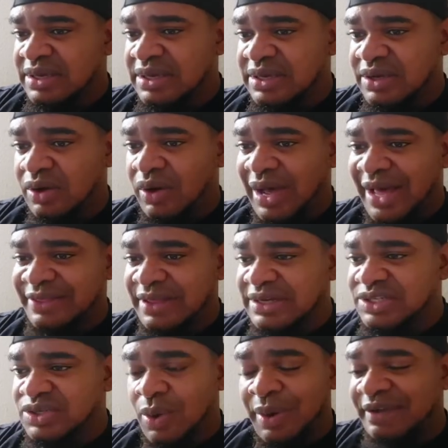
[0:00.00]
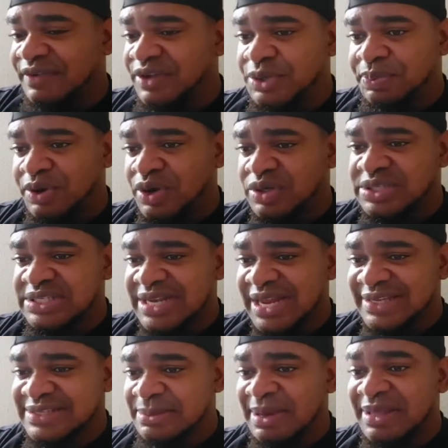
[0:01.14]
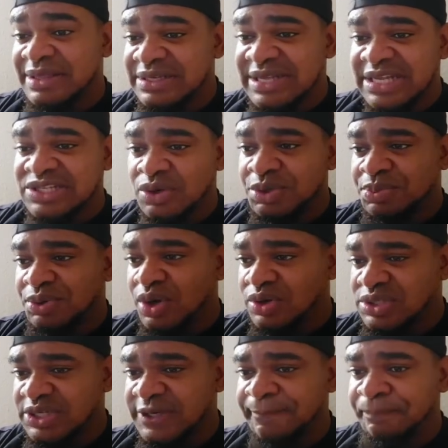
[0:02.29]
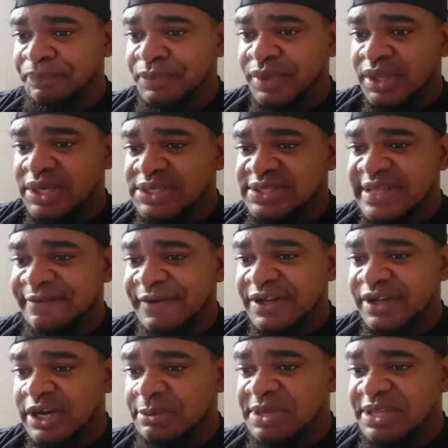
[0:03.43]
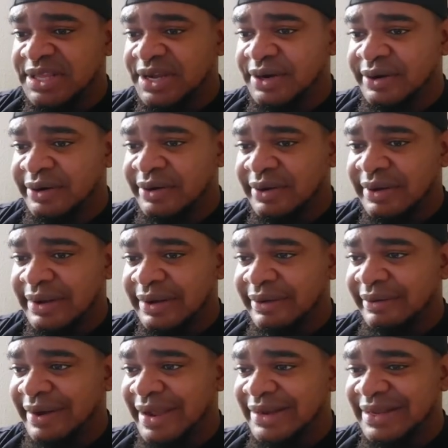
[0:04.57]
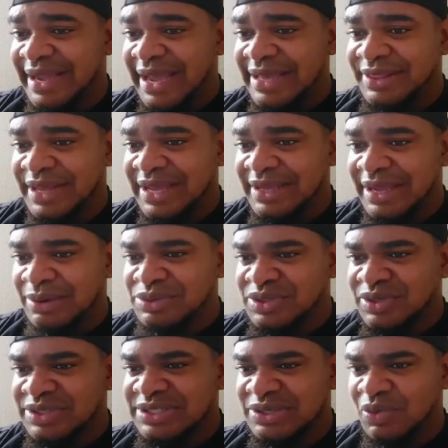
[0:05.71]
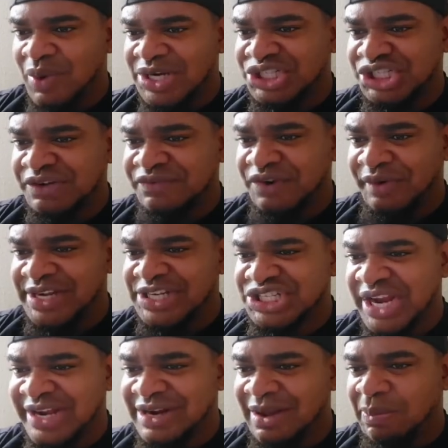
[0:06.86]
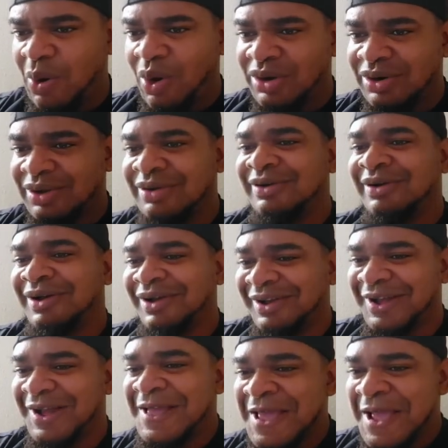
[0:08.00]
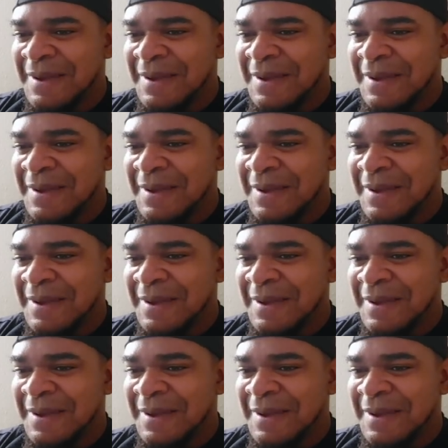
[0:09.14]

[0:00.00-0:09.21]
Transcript: or Athanes, however you pronounce his last name, I think that's how you pronounce it. He's definitely gonna be there, right there. I I, I was gonna say what Shivnarine Chanderpaul,